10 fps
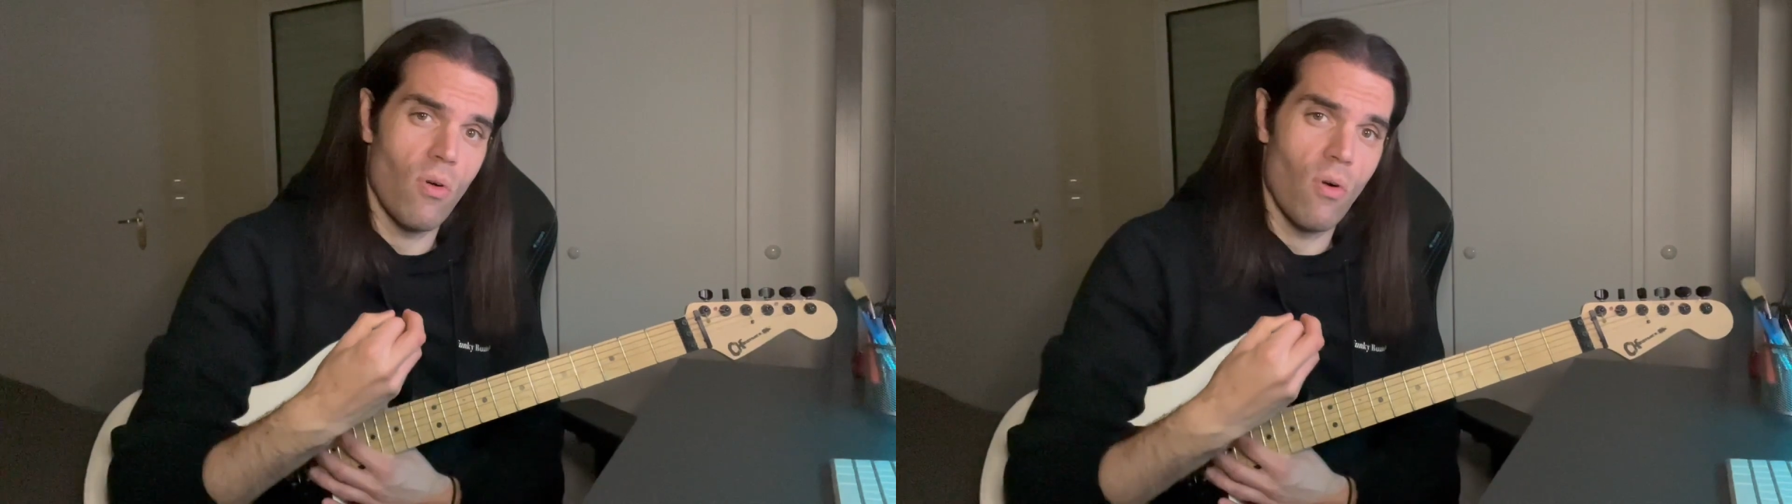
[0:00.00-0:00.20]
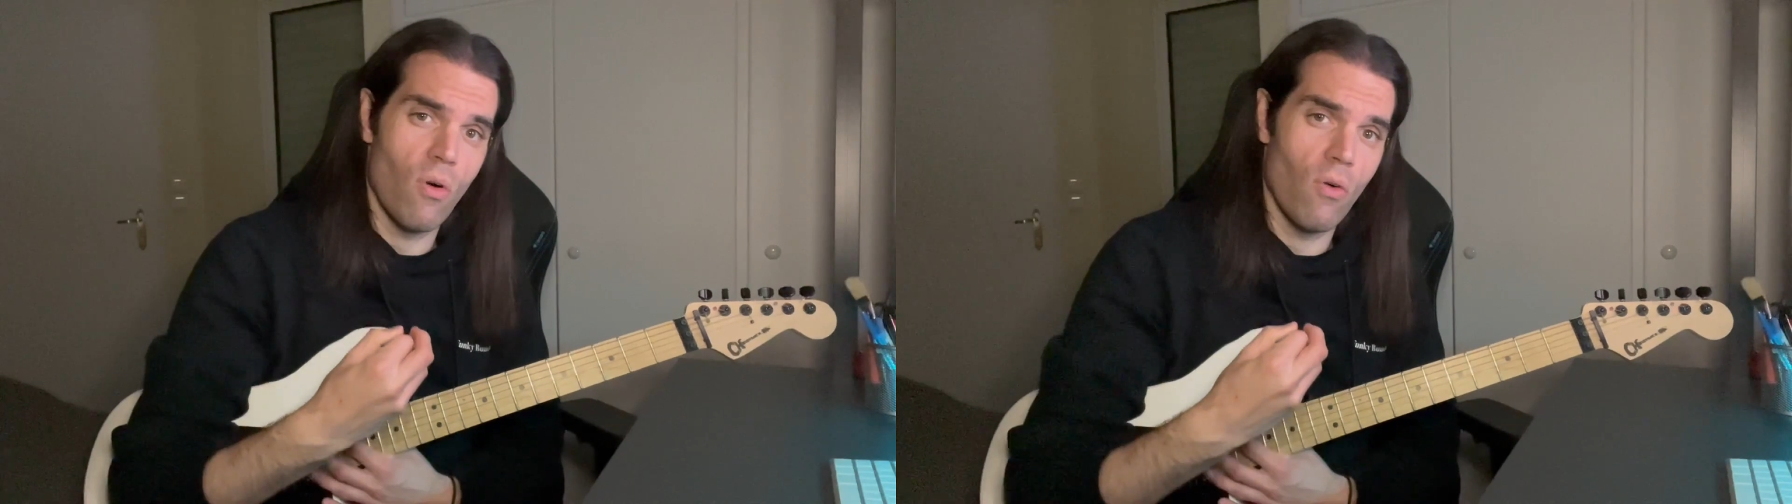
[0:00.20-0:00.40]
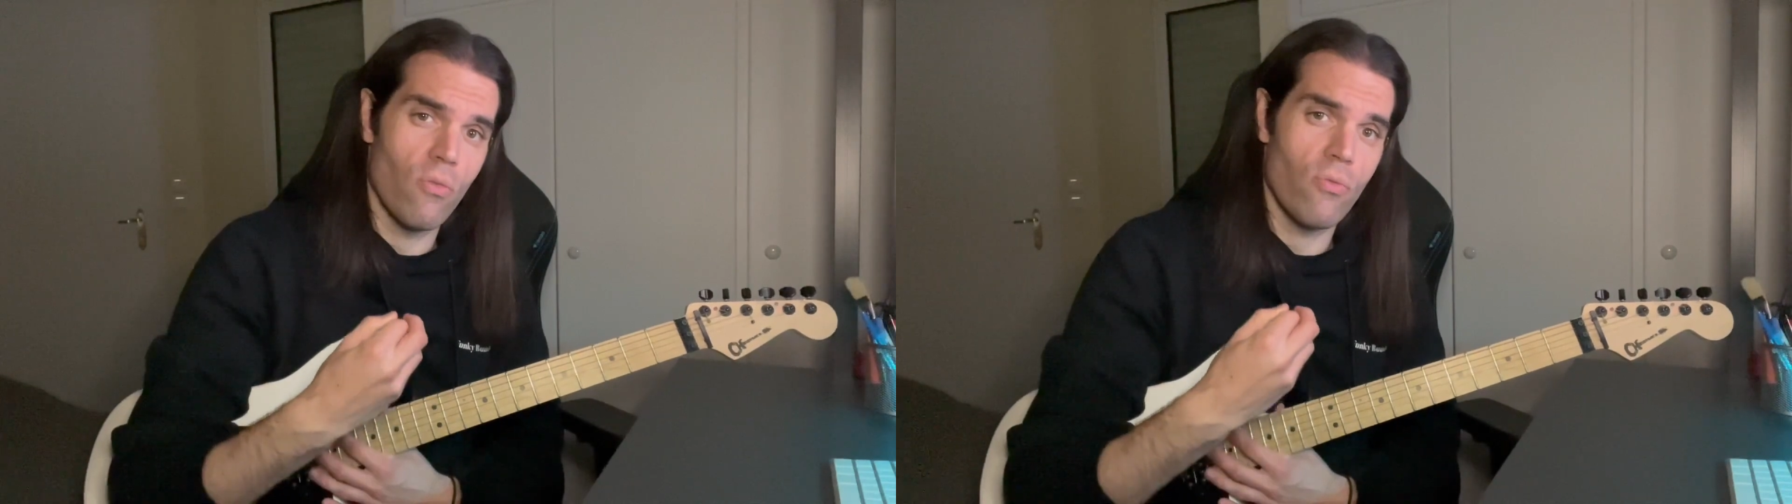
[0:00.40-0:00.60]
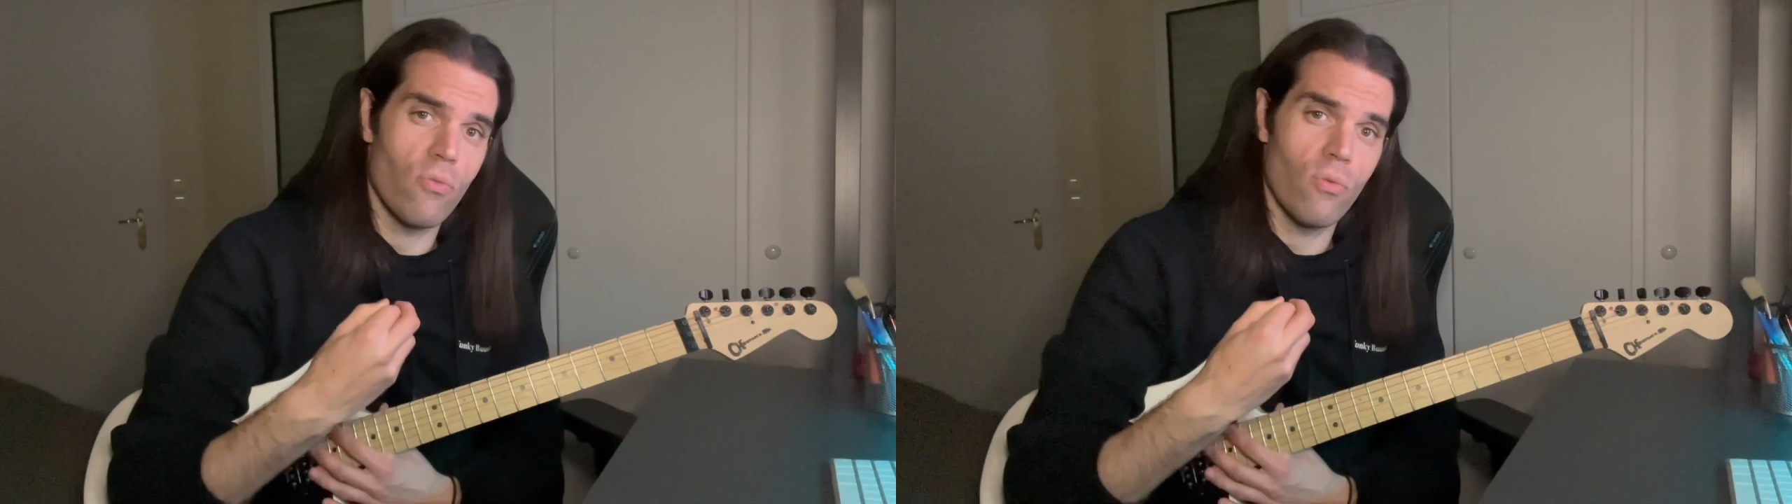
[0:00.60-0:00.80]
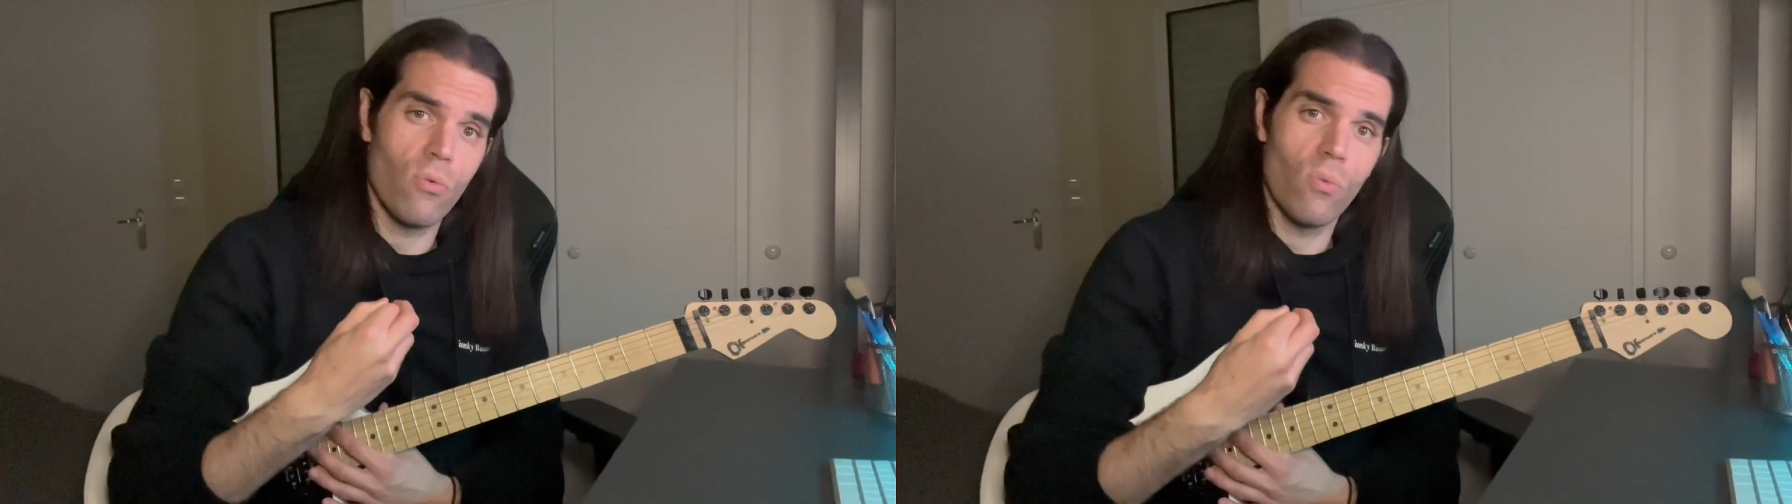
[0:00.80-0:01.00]
of
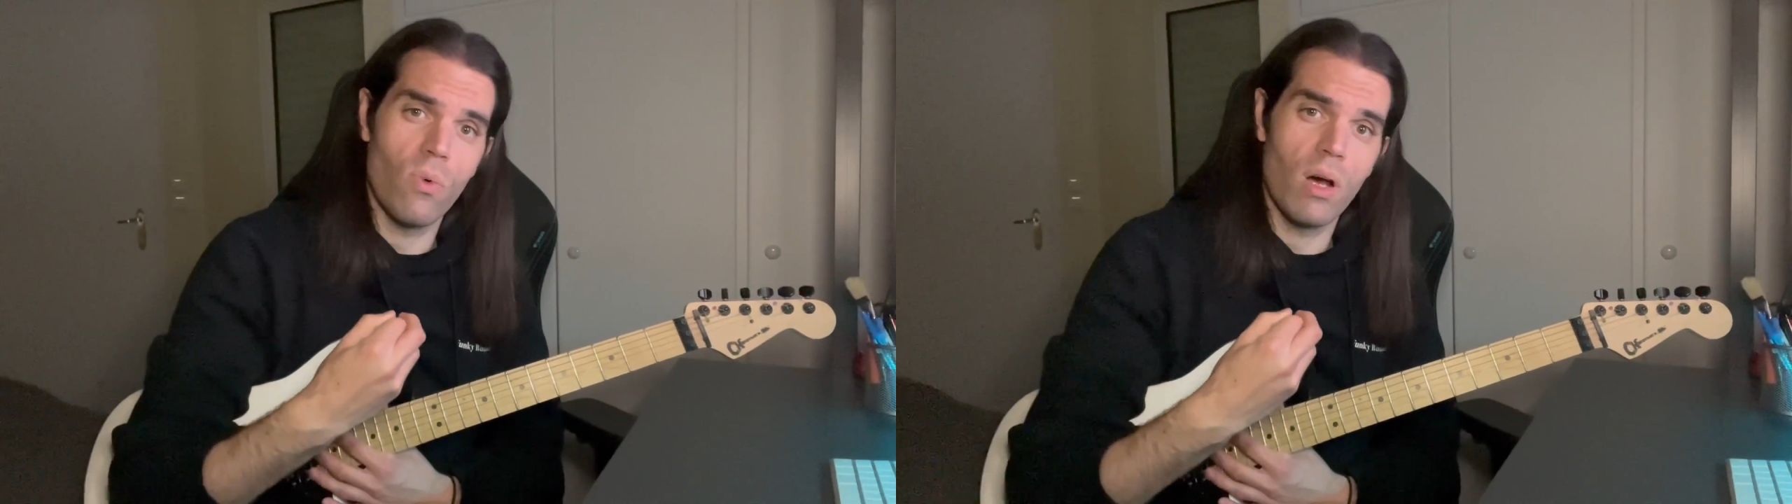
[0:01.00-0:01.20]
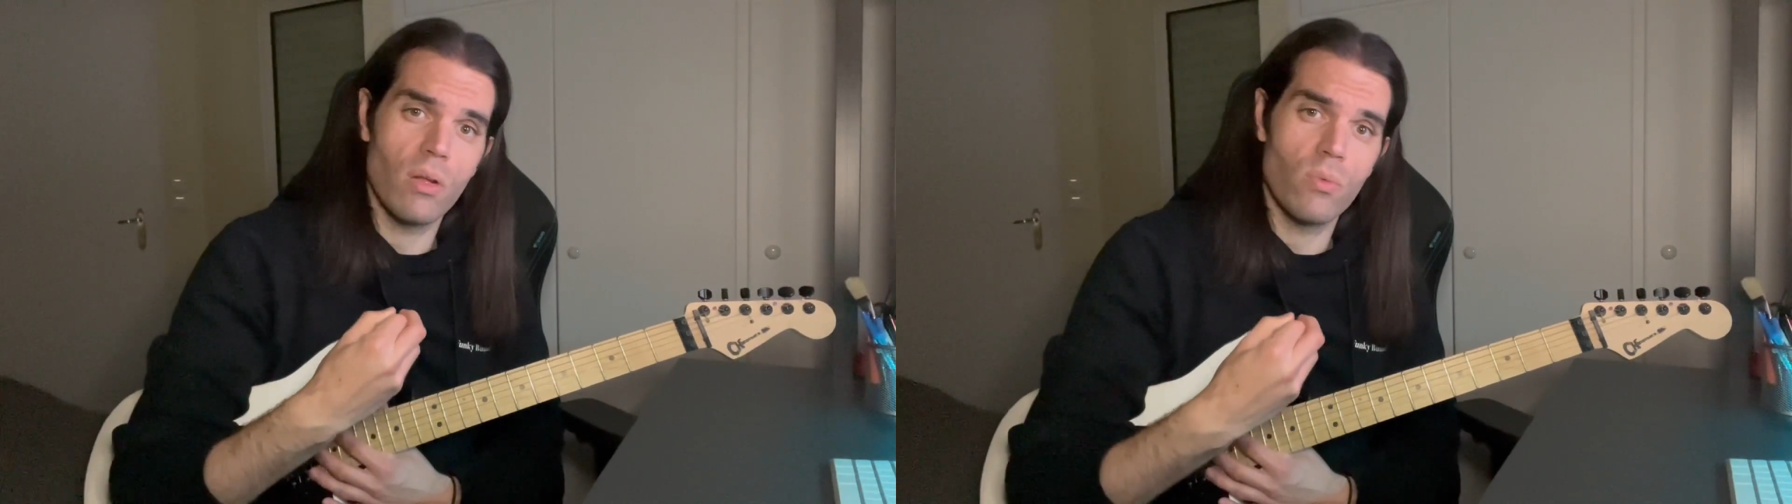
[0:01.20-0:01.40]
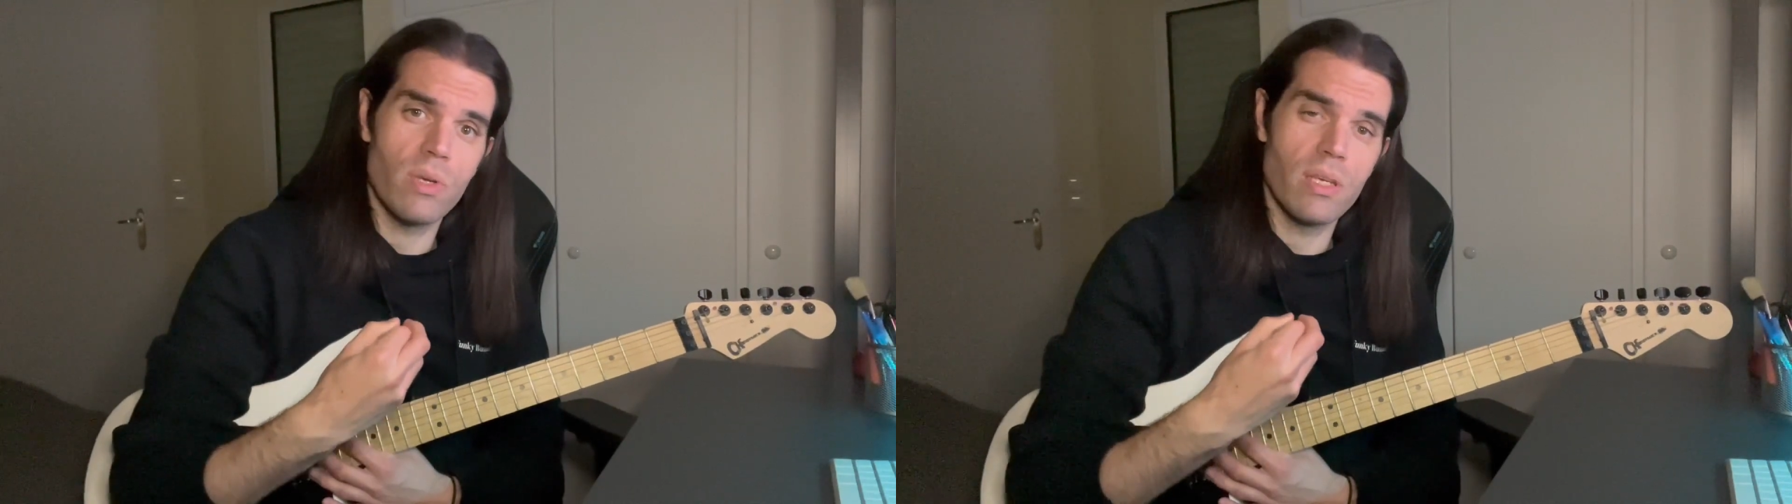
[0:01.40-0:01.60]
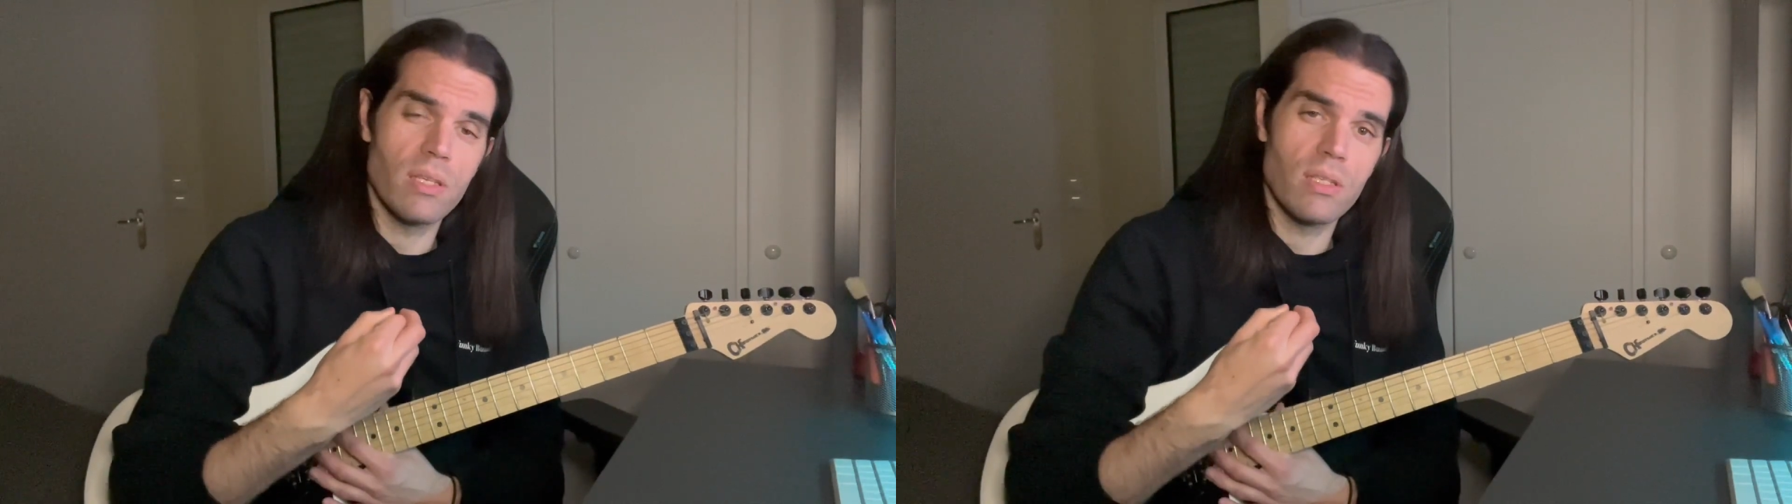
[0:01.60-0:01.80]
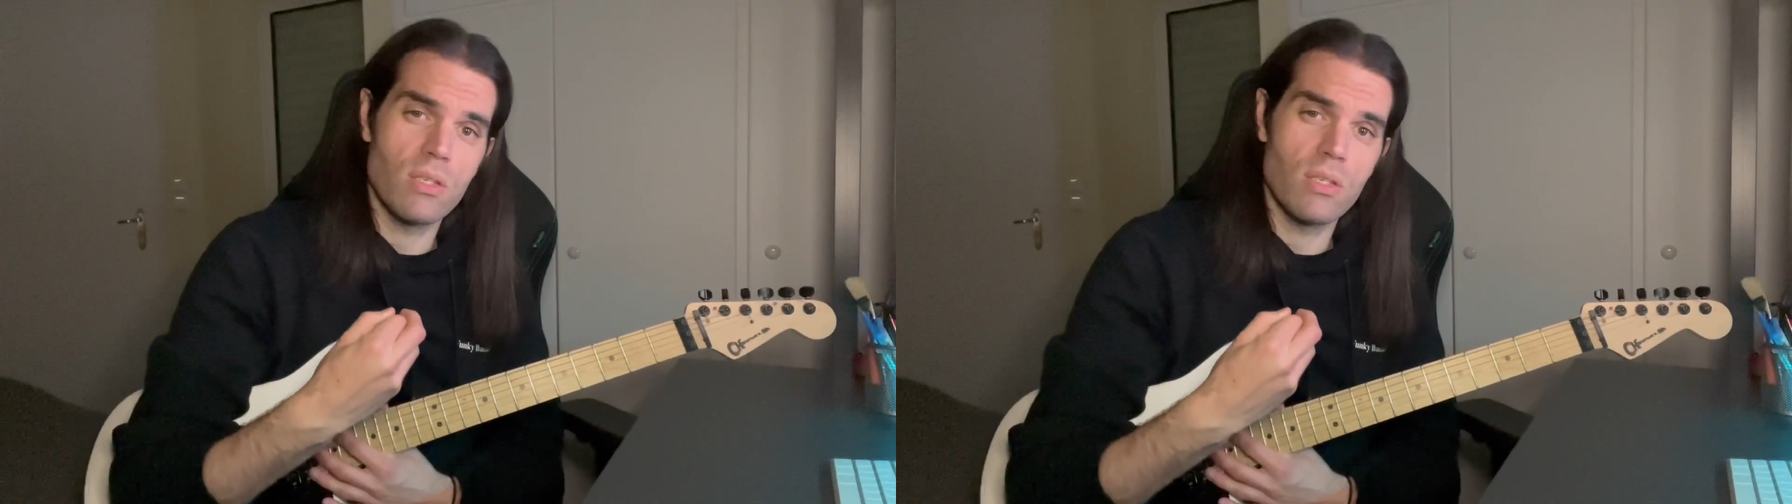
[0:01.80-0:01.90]
what we